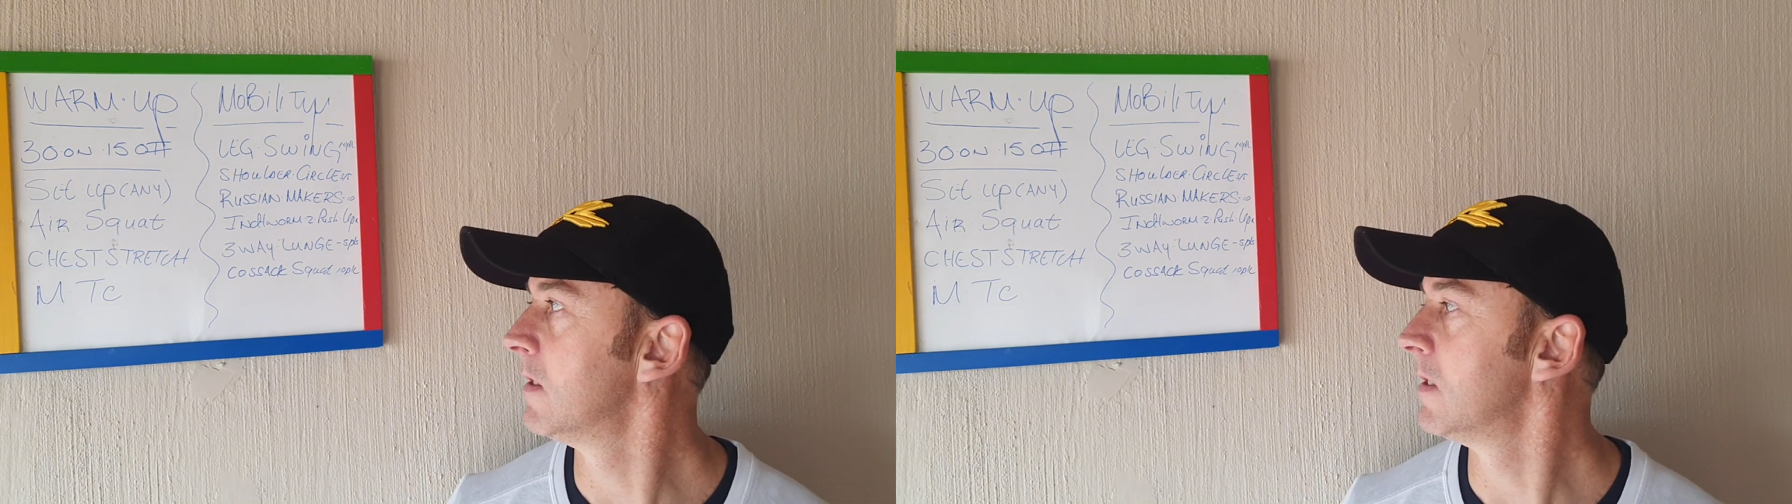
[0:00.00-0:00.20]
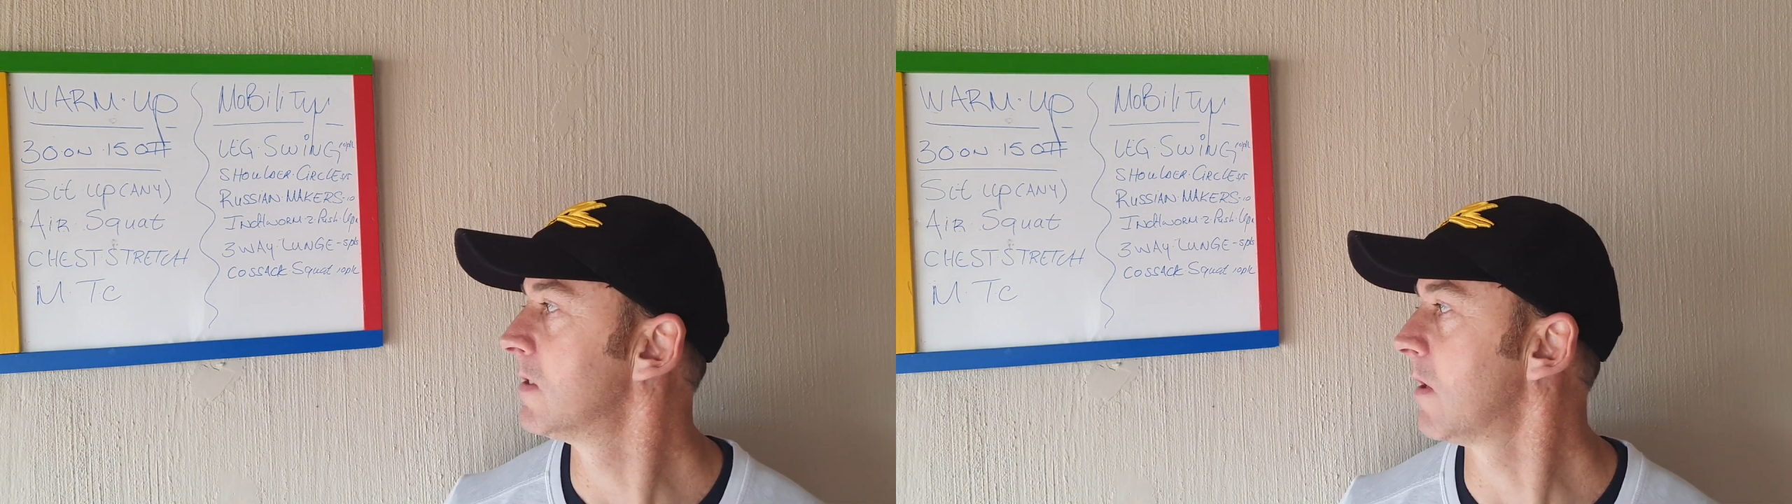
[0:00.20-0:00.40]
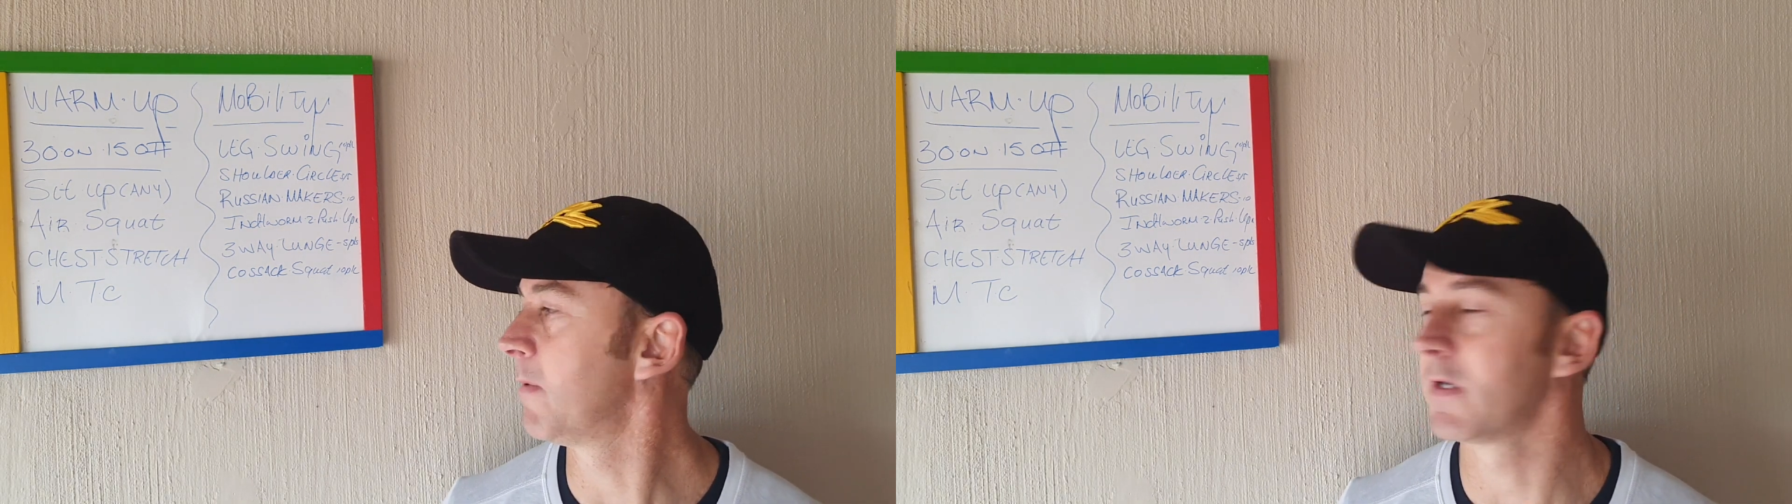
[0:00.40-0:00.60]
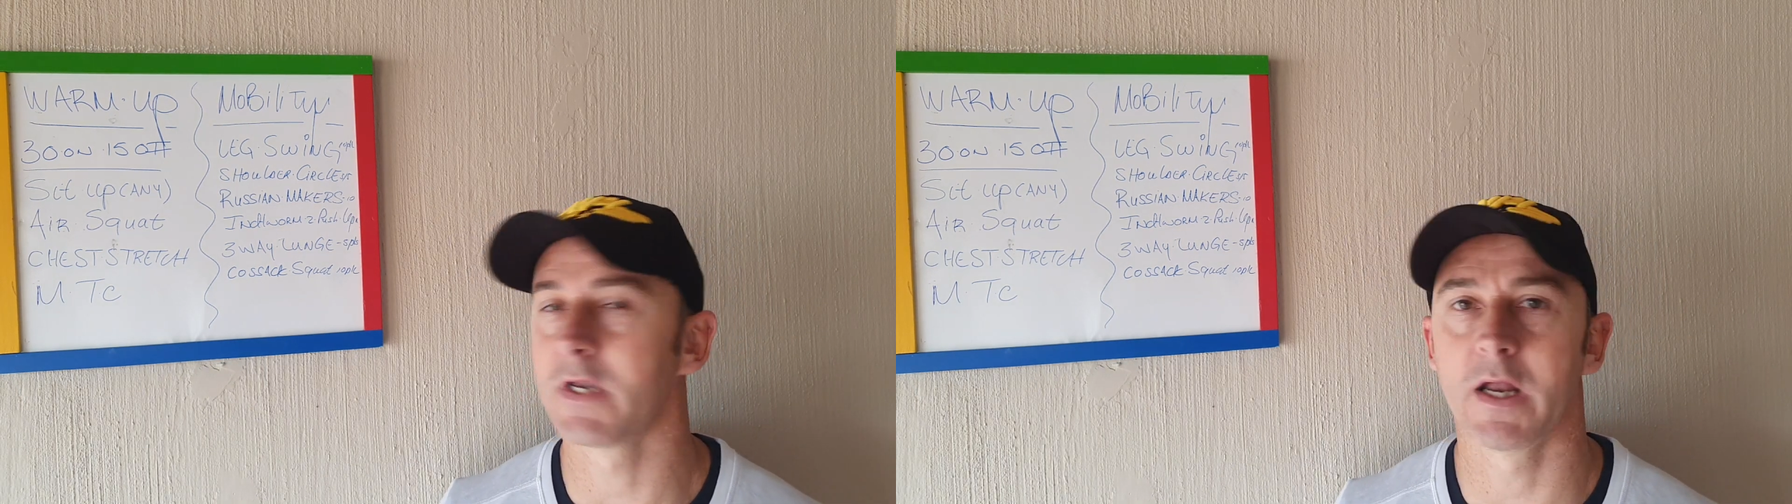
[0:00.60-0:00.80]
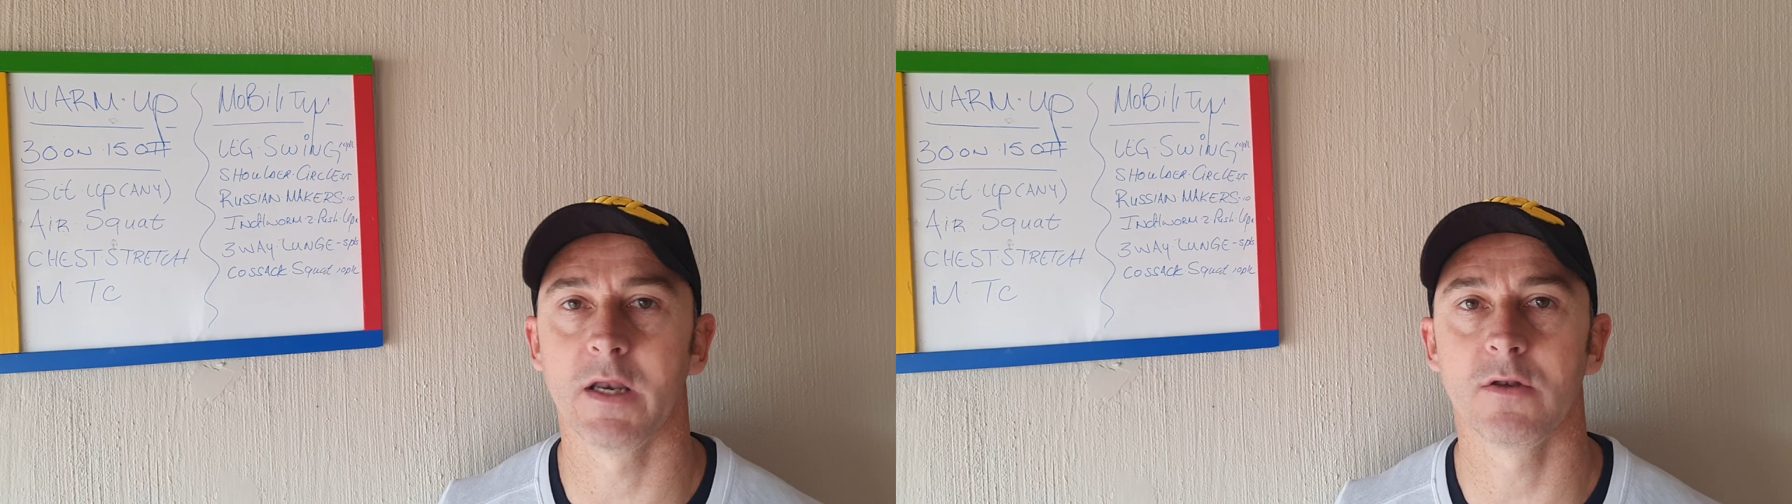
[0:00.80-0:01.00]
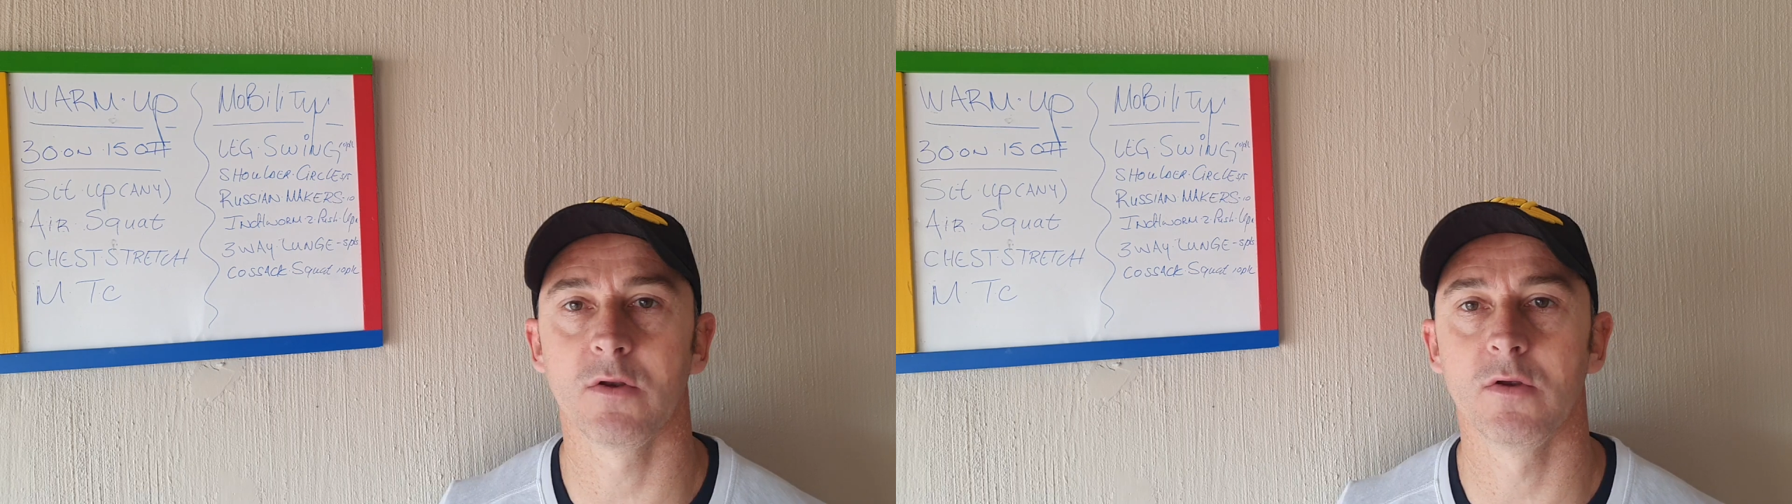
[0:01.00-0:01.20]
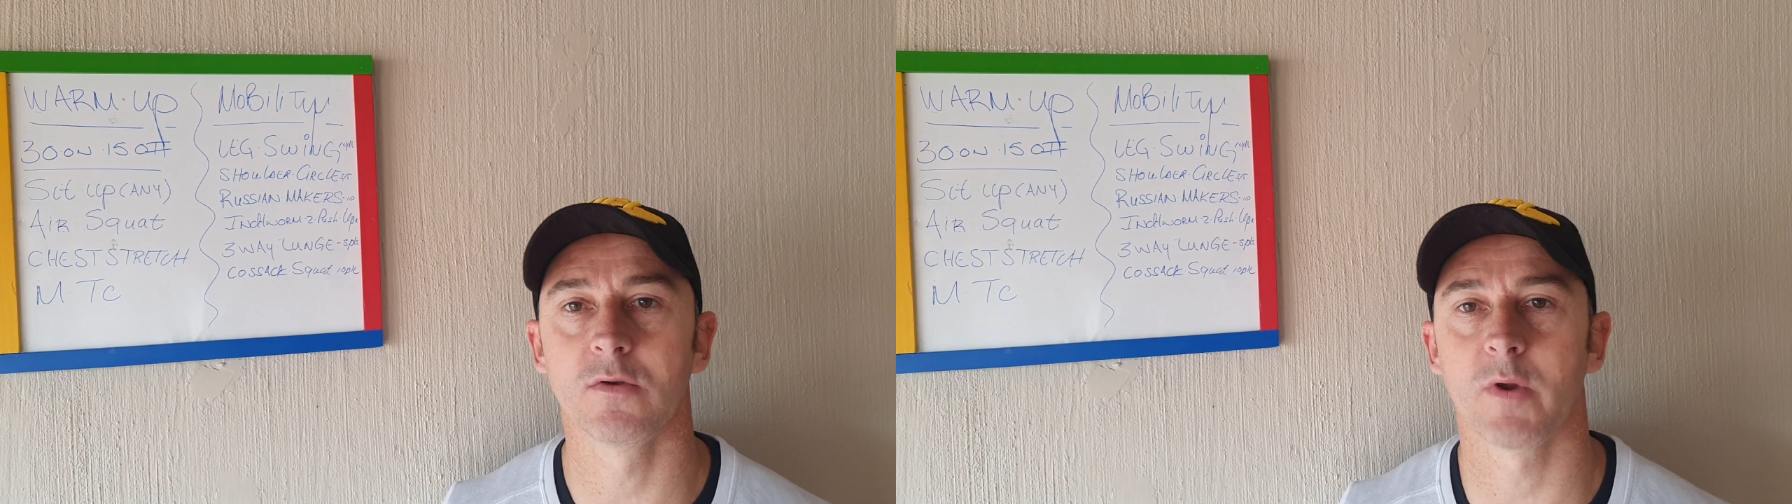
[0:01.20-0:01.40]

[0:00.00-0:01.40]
so obviously I need to use